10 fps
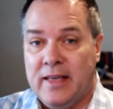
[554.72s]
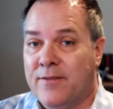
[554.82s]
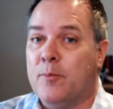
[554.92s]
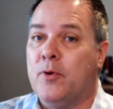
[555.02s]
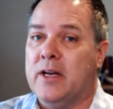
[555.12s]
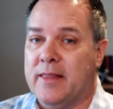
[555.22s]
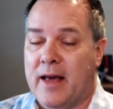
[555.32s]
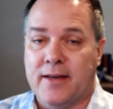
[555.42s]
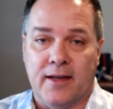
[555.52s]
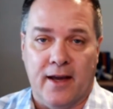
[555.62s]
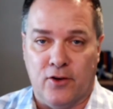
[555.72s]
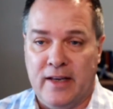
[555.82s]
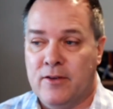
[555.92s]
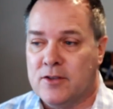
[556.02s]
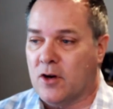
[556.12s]
putting that together,
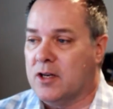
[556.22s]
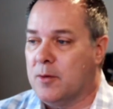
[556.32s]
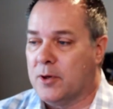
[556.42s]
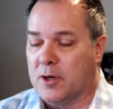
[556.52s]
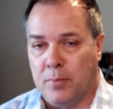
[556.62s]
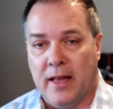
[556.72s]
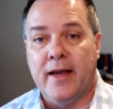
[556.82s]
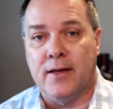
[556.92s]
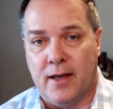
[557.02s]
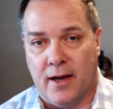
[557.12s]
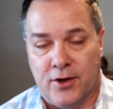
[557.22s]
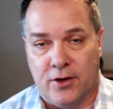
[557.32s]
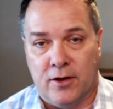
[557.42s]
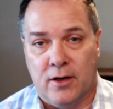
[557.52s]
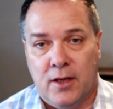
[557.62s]
even starting to put a plan
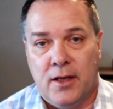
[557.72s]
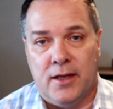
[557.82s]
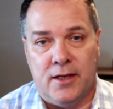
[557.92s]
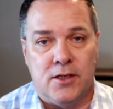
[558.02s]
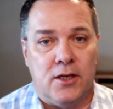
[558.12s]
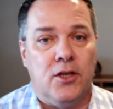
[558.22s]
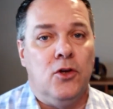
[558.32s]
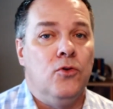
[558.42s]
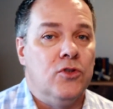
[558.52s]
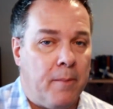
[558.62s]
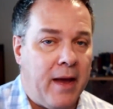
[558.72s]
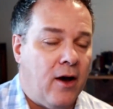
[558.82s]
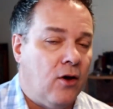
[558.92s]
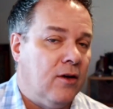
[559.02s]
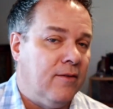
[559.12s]
together, is a huge
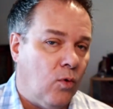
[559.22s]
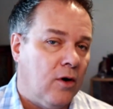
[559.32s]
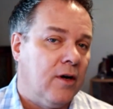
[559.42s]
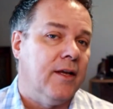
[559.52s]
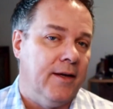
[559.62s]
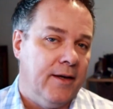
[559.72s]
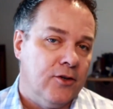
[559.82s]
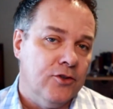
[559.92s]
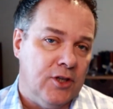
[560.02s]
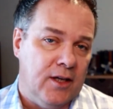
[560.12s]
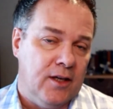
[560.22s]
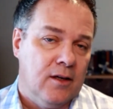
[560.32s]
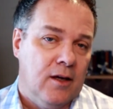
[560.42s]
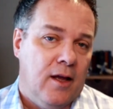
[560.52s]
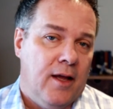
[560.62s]
amount of work and energy.
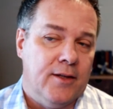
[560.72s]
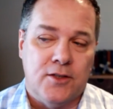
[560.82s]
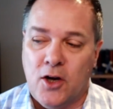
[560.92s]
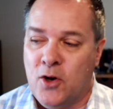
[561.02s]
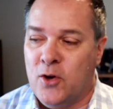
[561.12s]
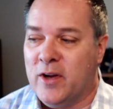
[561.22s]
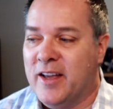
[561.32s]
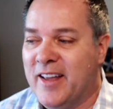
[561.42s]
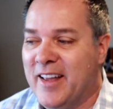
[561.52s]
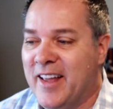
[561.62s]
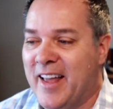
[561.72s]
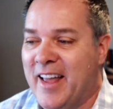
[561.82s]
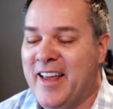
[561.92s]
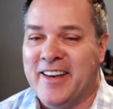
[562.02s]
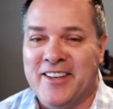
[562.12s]
And so,
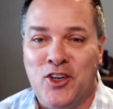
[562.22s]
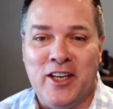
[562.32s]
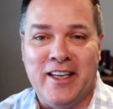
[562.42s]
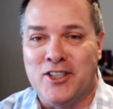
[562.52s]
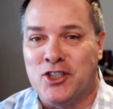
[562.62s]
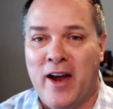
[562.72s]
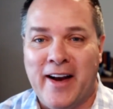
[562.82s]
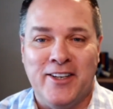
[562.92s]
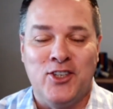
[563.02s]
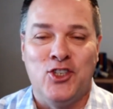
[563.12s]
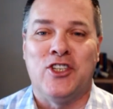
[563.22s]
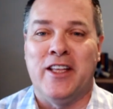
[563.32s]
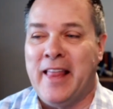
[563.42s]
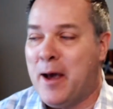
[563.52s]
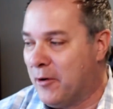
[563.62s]
and you can get distracted just
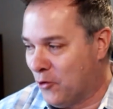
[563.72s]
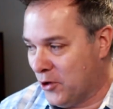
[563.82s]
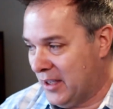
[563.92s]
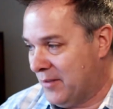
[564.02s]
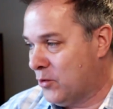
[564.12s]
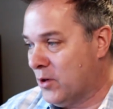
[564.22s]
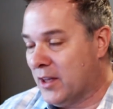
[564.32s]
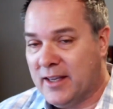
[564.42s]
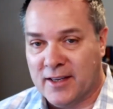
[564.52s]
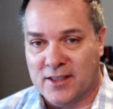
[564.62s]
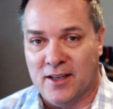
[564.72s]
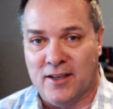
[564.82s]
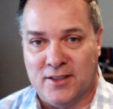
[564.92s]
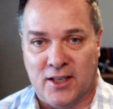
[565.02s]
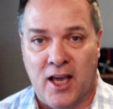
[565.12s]
in that before you even really get
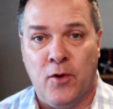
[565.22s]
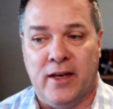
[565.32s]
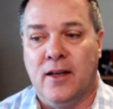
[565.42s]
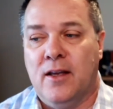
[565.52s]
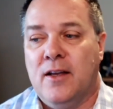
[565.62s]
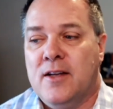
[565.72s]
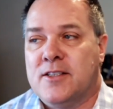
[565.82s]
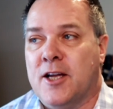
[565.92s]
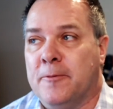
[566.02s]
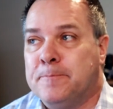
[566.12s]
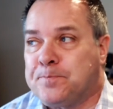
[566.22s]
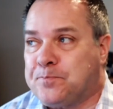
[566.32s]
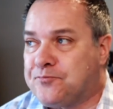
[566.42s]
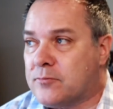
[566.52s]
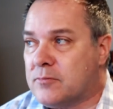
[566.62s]
to going. So
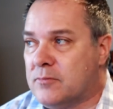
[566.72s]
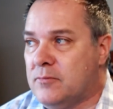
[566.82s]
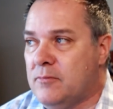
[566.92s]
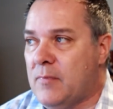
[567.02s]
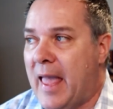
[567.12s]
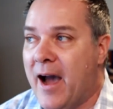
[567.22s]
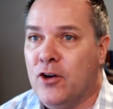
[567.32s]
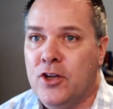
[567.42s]
how do